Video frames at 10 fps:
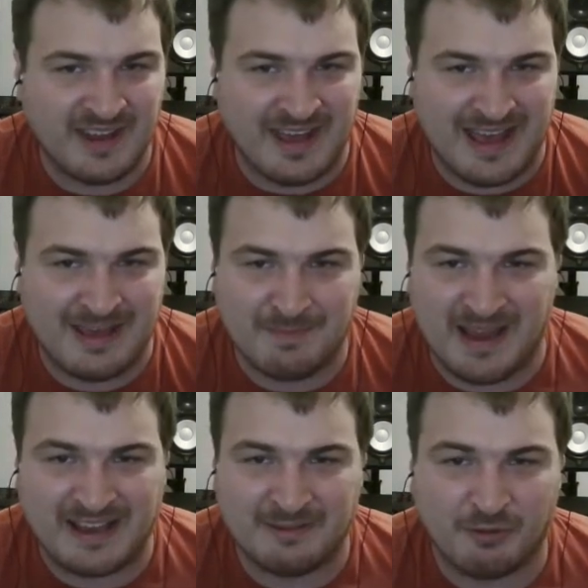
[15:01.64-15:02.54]
the
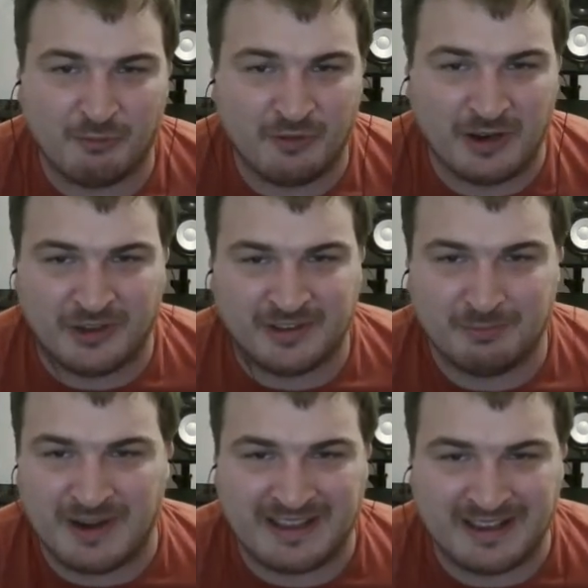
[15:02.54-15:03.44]
API will not
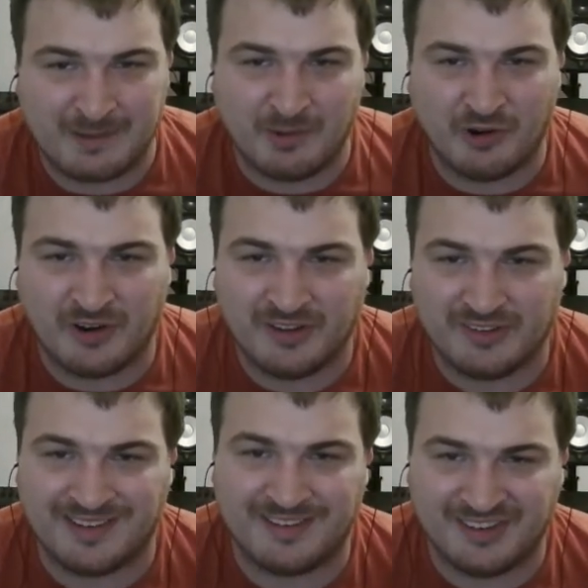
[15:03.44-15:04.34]
break anymore,
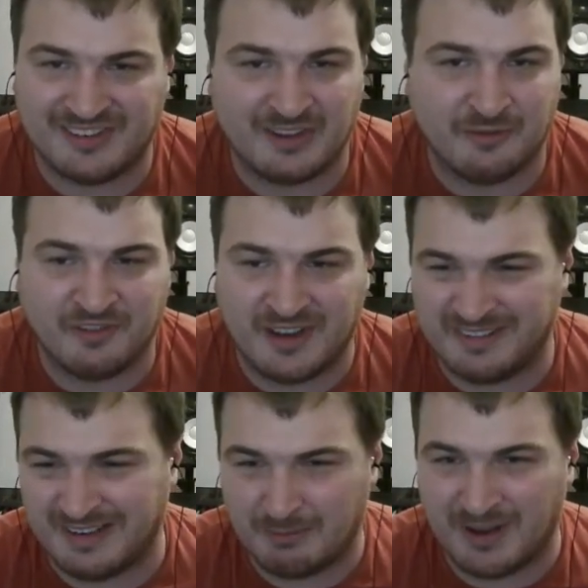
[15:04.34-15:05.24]
so it's just some
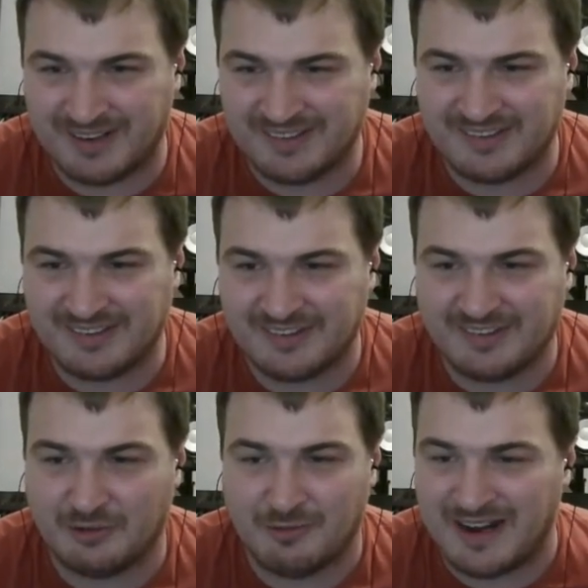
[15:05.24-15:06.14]
final
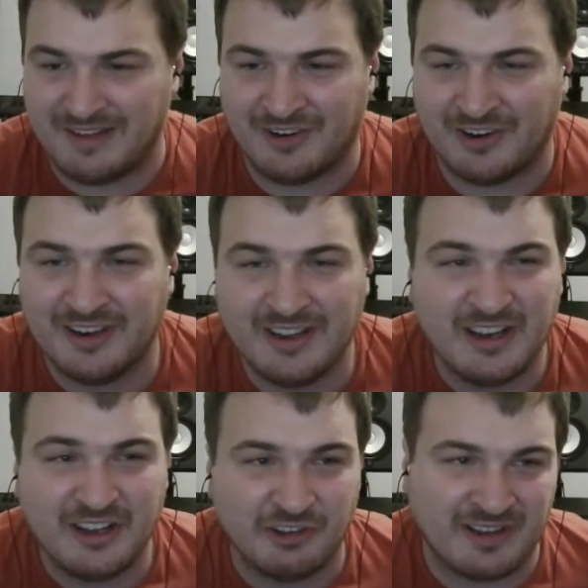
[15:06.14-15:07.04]
bugs or whatever.
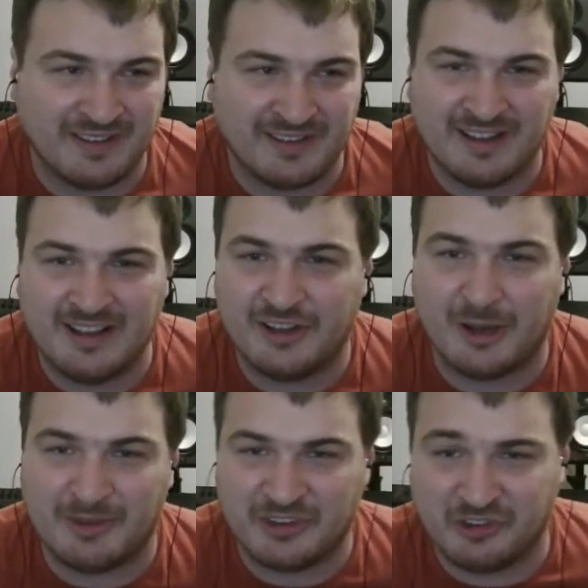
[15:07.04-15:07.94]
You can,
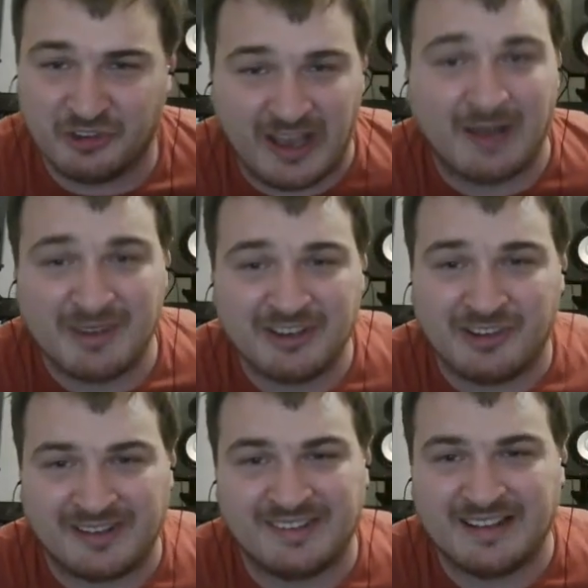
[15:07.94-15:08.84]
you
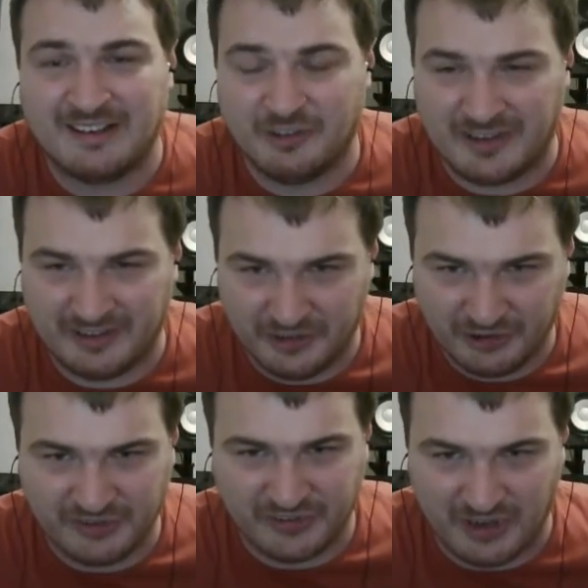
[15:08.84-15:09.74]
can still you can
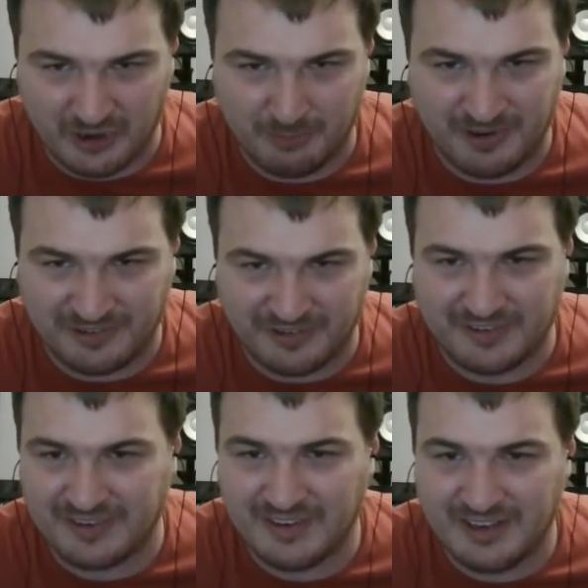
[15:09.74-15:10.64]
use
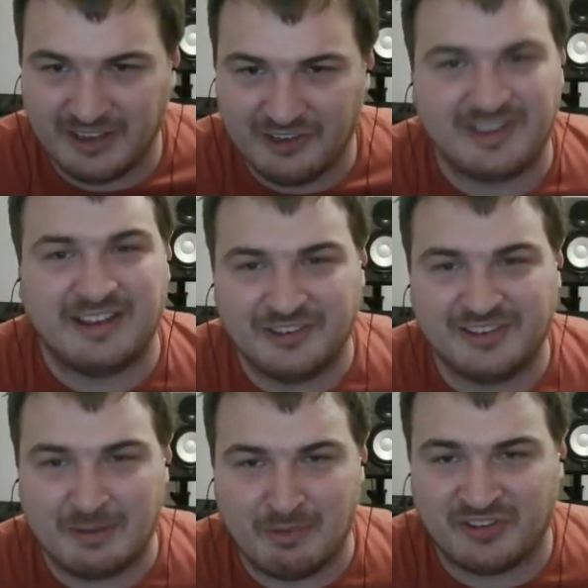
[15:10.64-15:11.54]
you can
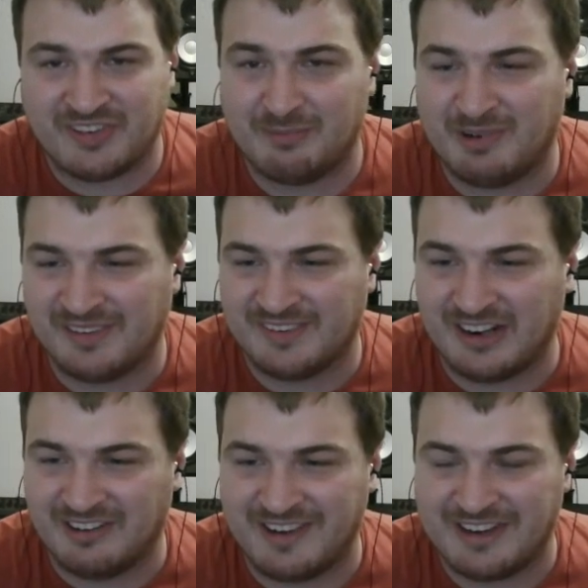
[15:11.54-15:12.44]
use the master branch
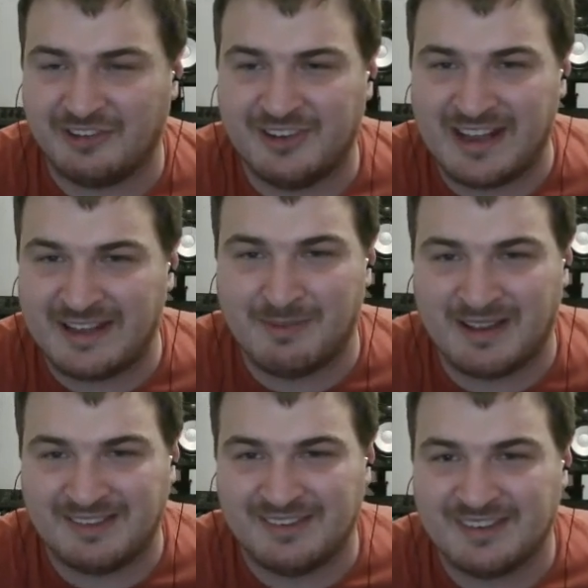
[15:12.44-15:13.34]
already today,
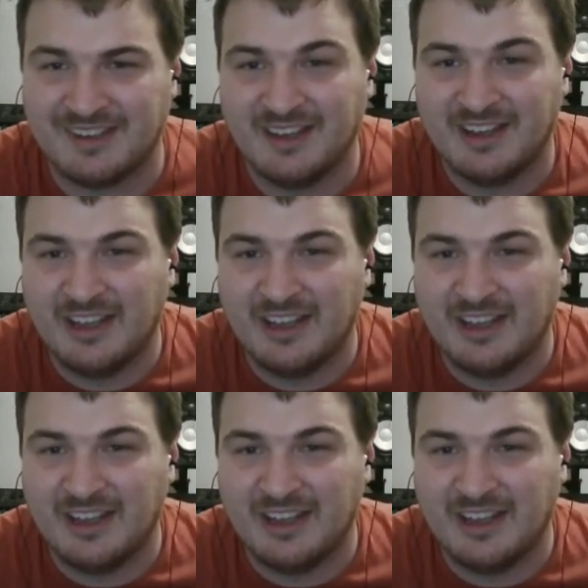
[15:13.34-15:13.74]
but